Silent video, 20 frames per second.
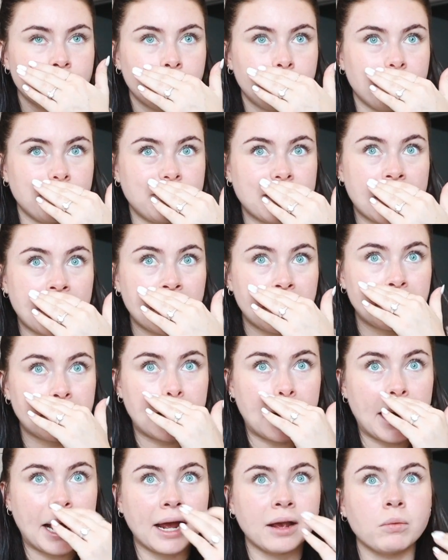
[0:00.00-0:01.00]
But then
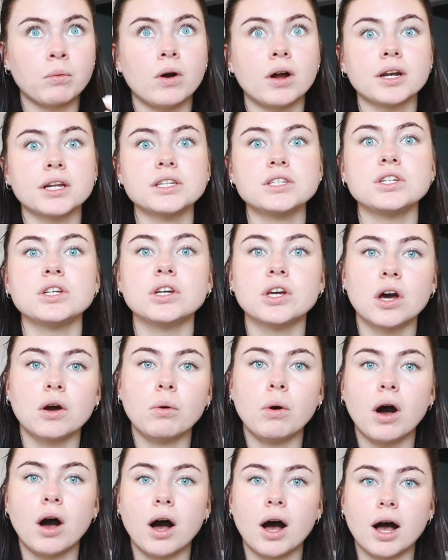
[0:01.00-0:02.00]
I wanted to
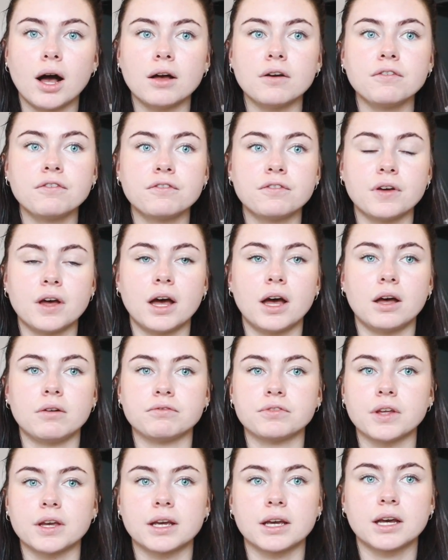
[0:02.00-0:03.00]
go off
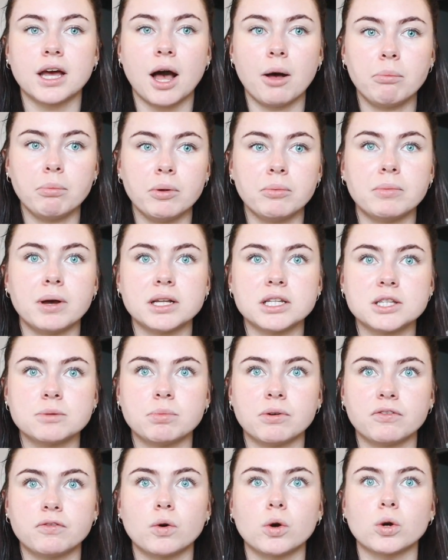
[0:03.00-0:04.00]
for like a couple months
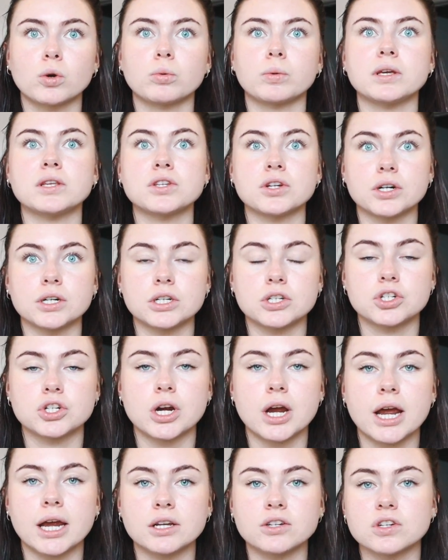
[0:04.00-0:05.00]
before we started
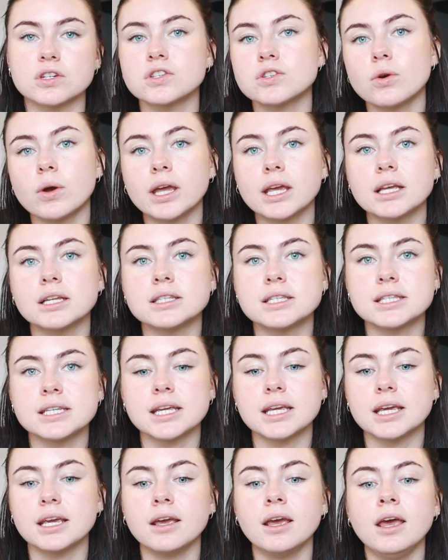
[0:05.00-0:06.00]
trying, just so I could
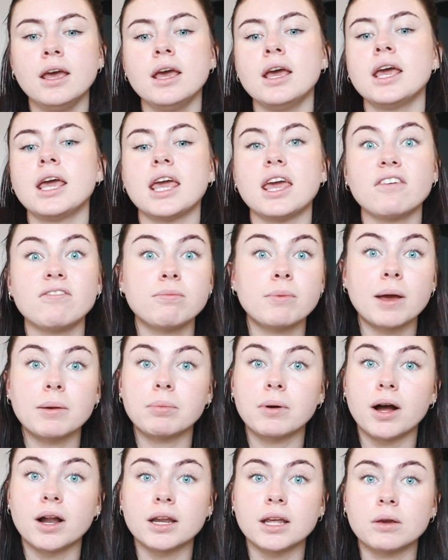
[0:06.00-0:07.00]
see if my
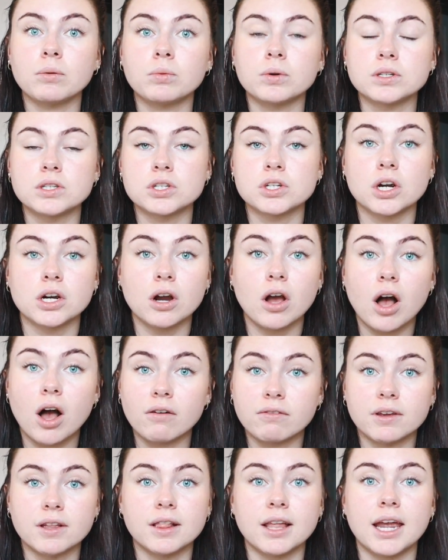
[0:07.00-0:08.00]
body would start
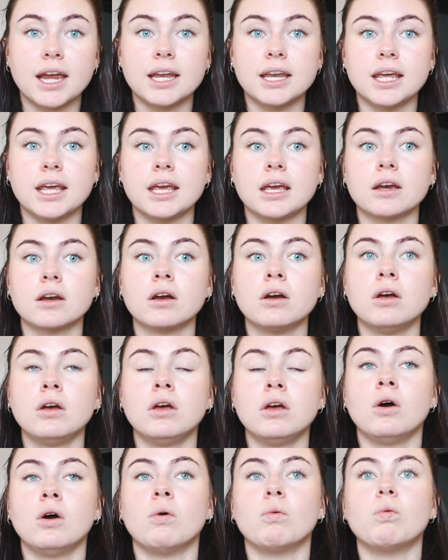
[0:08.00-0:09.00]
ovulating,
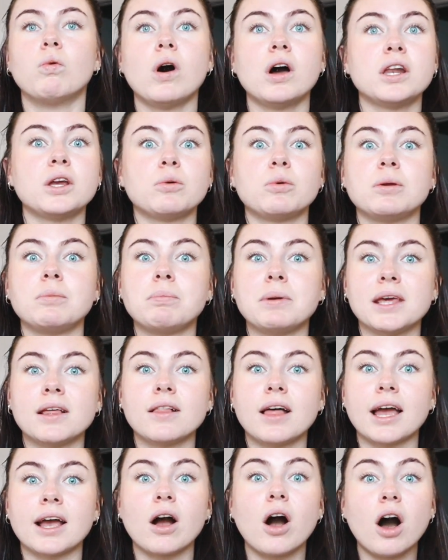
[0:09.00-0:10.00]
what it would be
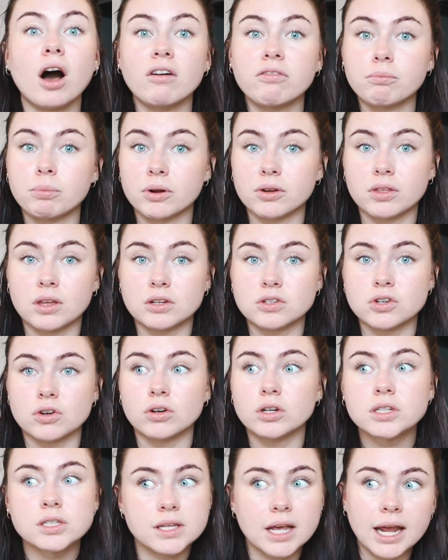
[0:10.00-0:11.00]
like off birth
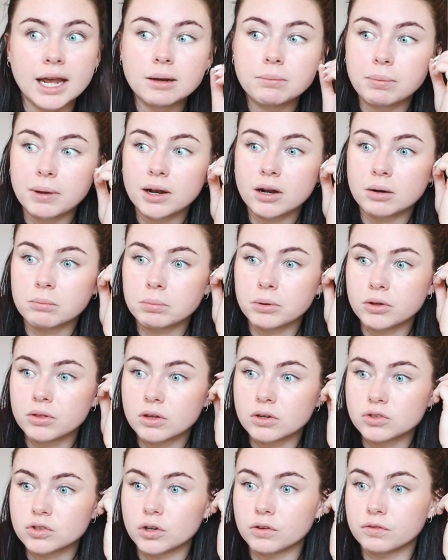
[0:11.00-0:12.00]
control, because I had been on birth
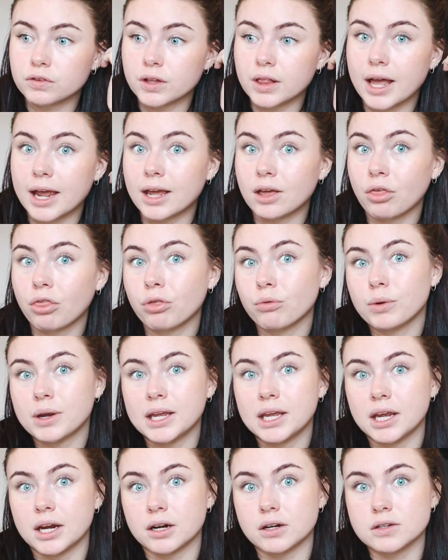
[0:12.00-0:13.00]
control for like 3
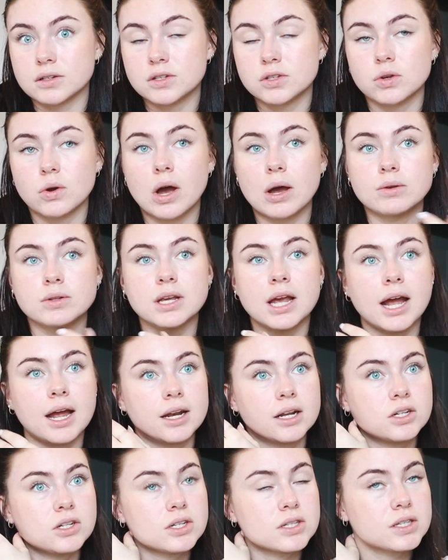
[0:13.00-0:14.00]
years. So I was
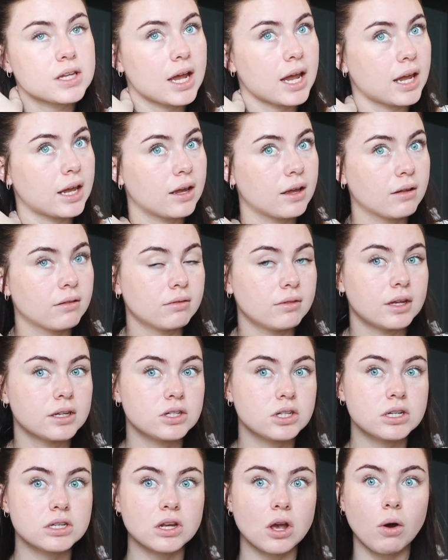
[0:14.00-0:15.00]
kind of just like,
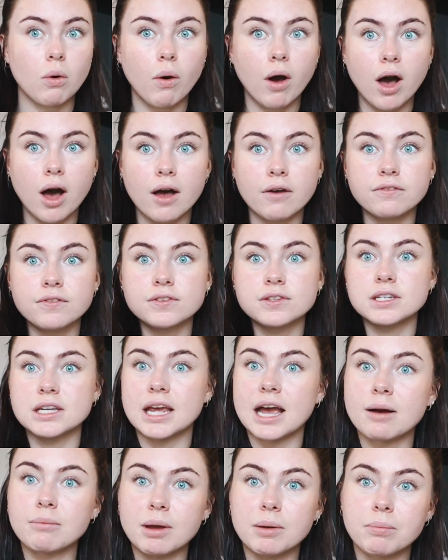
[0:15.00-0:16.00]
let's just go off, see
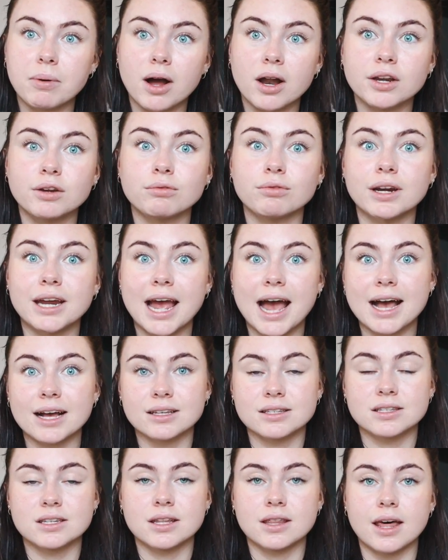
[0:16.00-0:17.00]
how my body
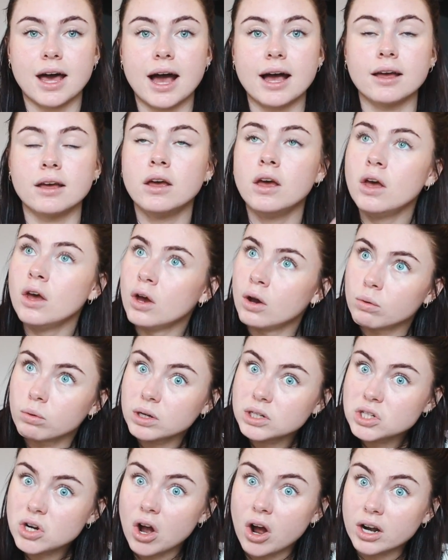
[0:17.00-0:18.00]
reacts to that,
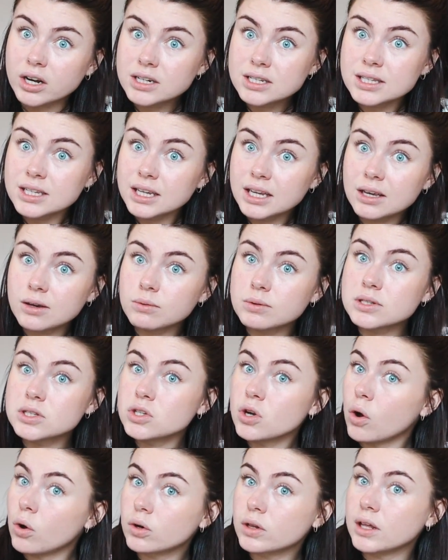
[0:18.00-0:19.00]
which honestly, it was
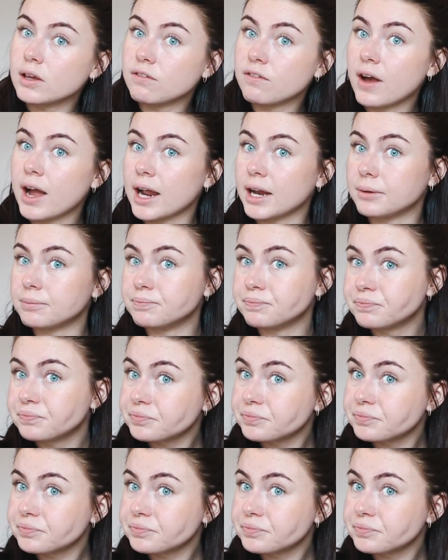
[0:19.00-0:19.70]
totally fine.